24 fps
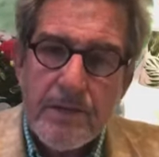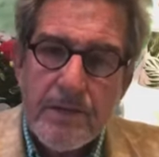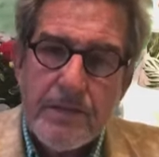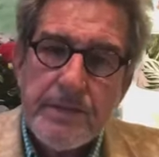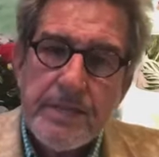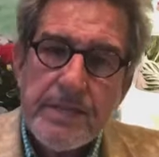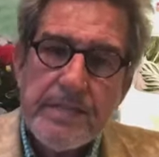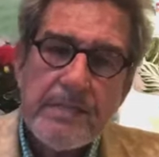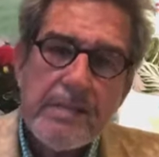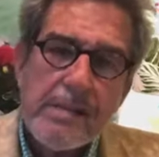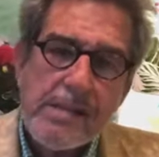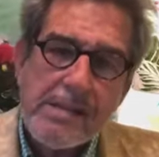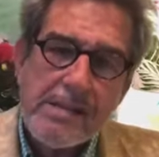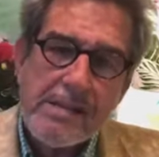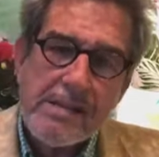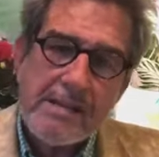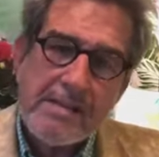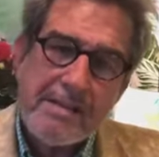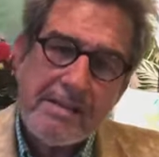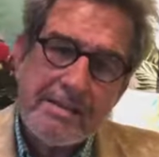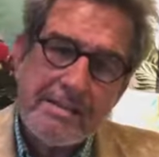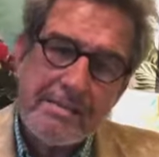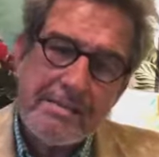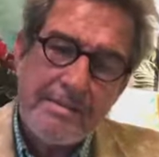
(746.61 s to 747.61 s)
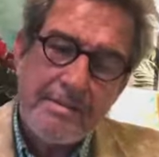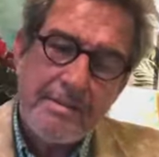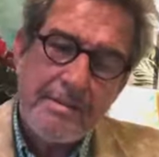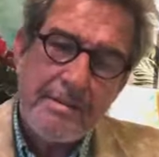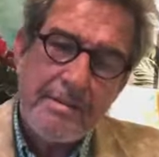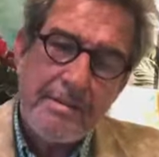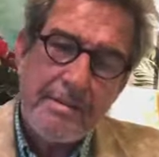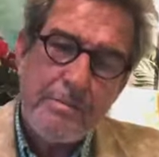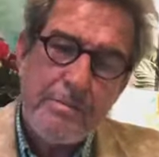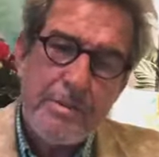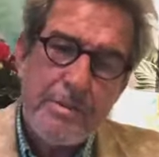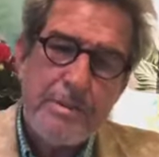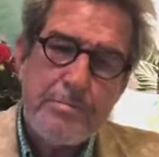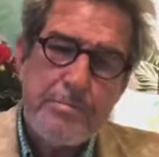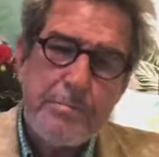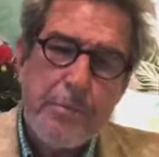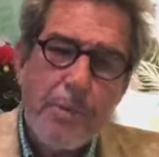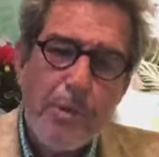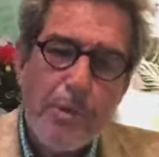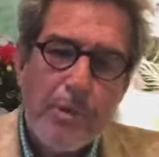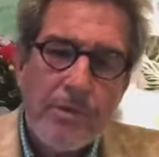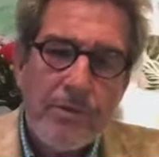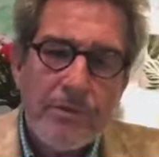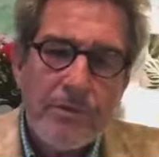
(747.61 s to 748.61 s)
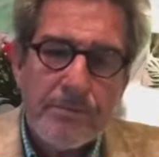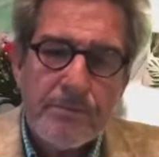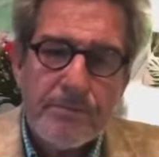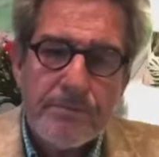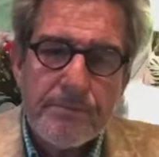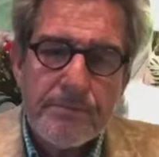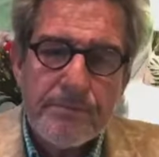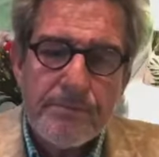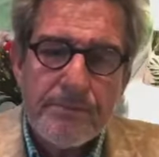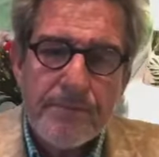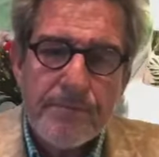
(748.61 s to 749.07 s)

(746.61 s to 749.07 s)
So this was more